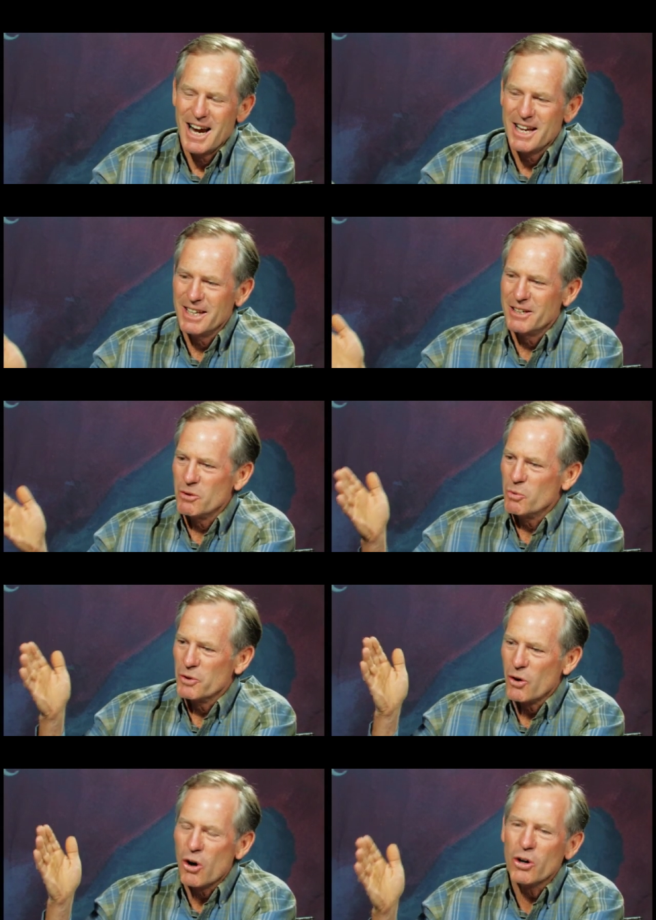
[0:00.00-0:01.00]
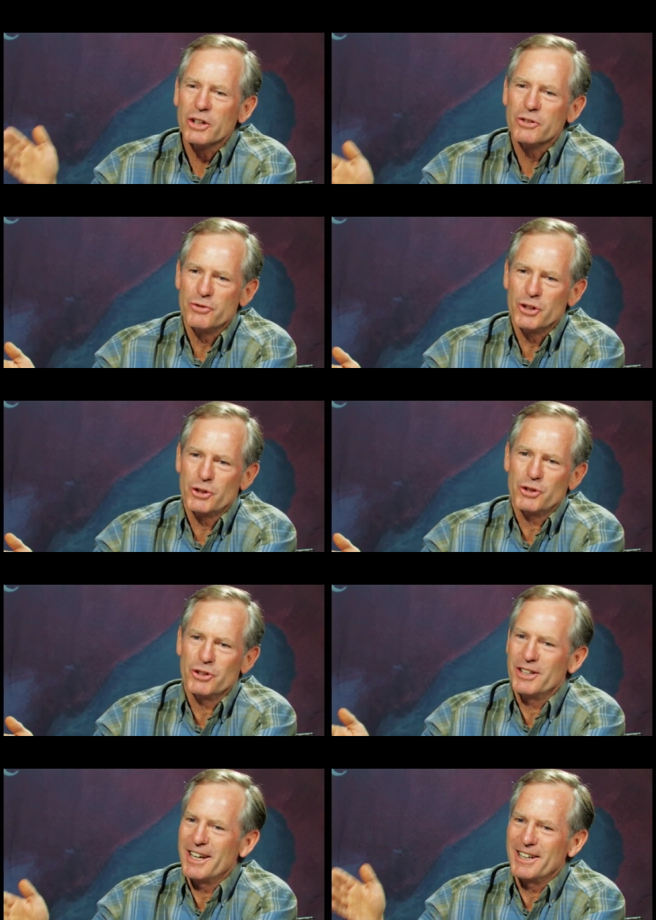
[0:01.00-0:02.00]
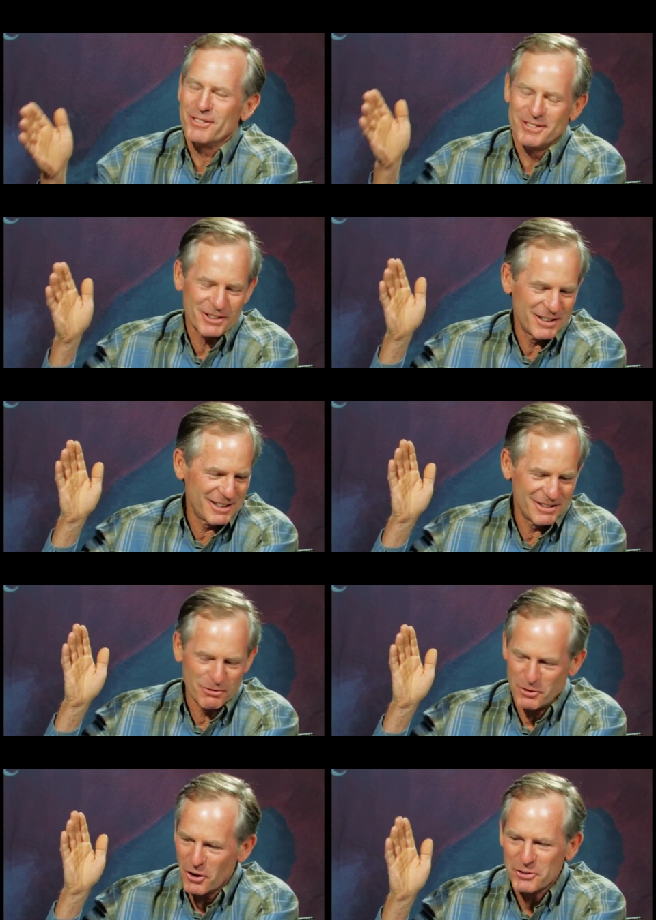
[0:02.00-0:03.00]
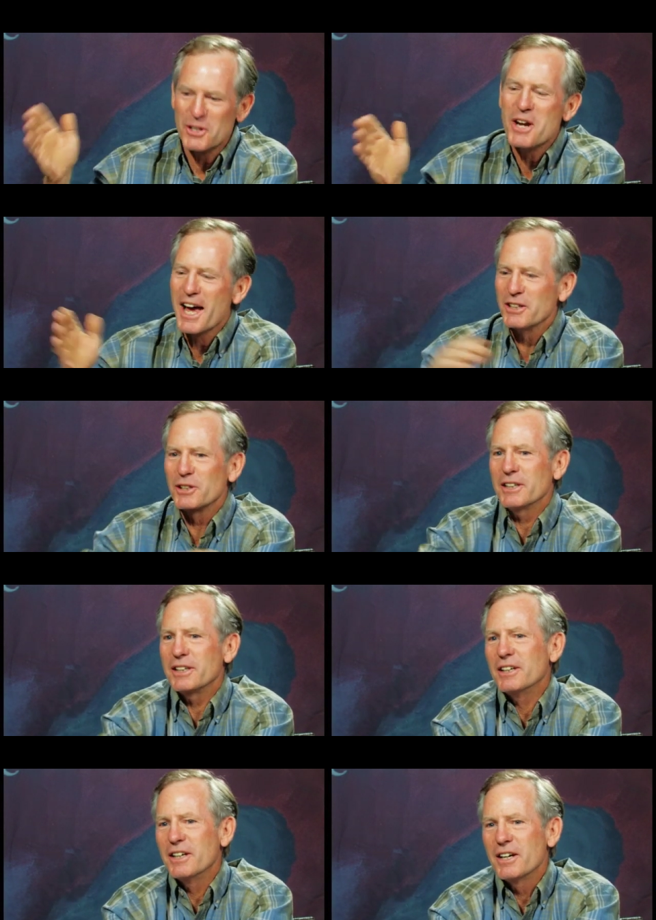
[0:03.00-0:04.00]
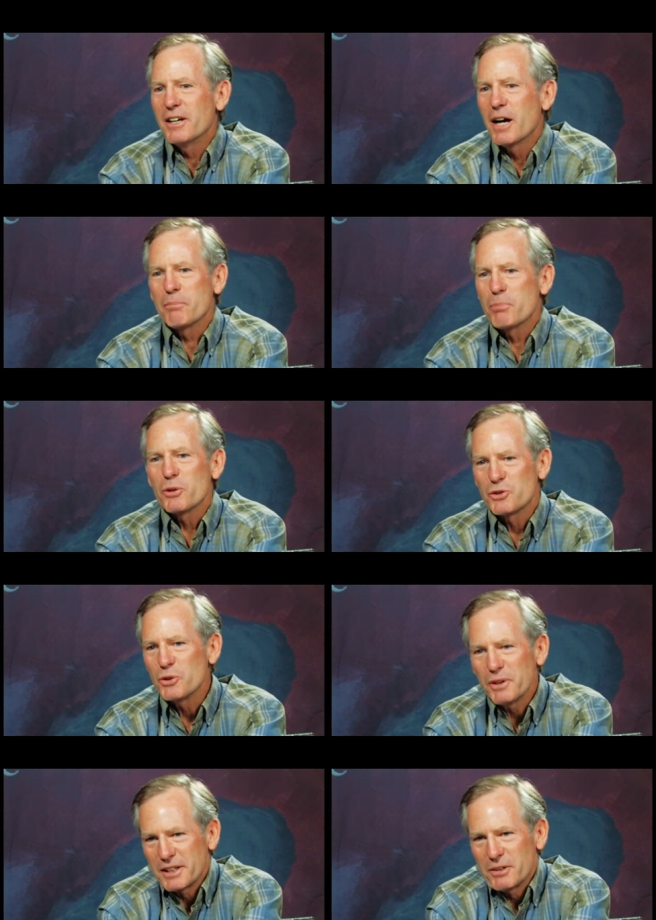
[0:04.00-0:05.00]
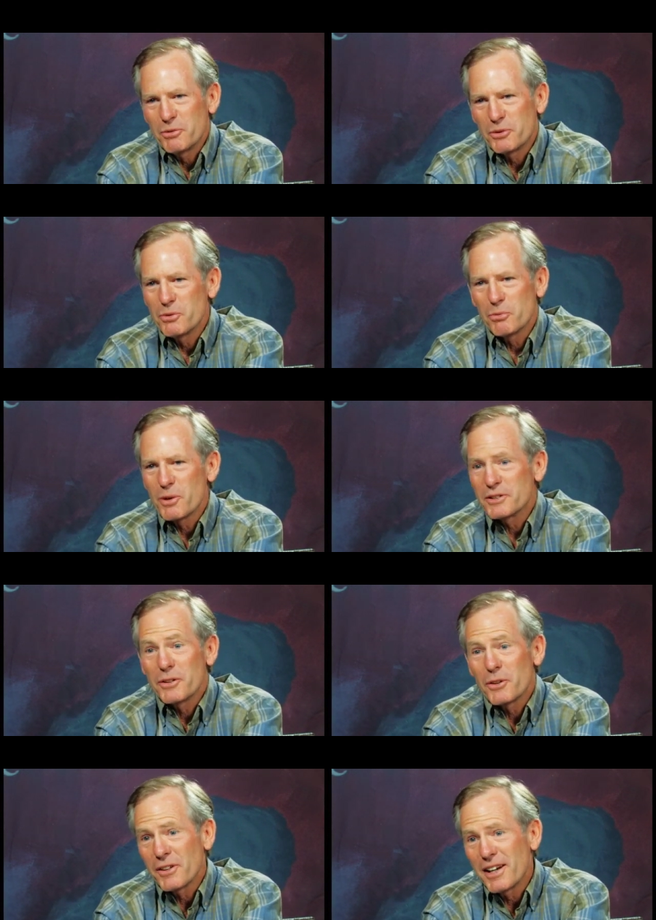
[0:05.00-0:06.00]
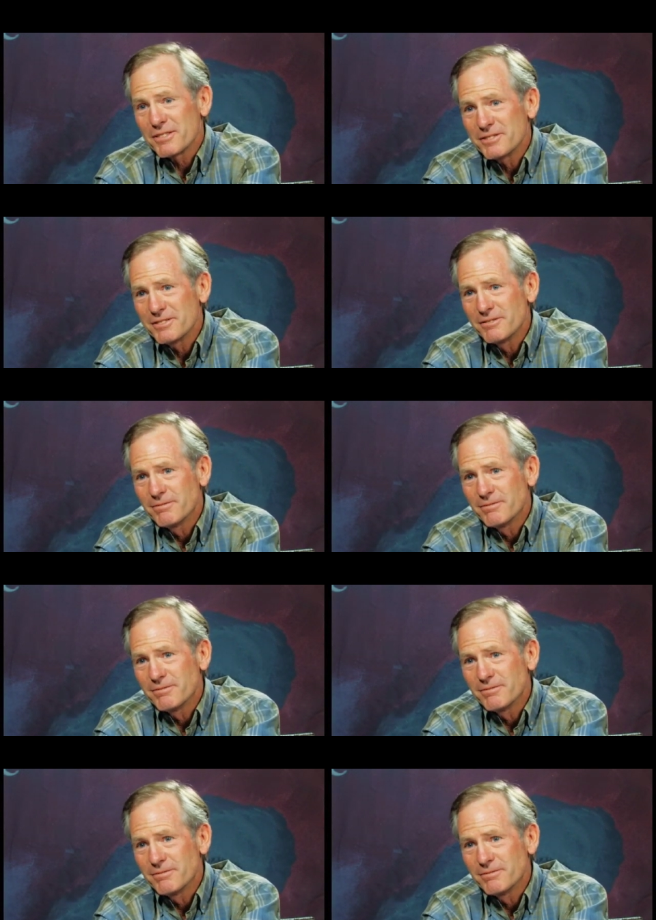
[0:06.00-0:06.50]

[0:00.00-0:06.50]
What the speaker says: And then with all conviction and with all tenacity, pursuing it with the rest of their life.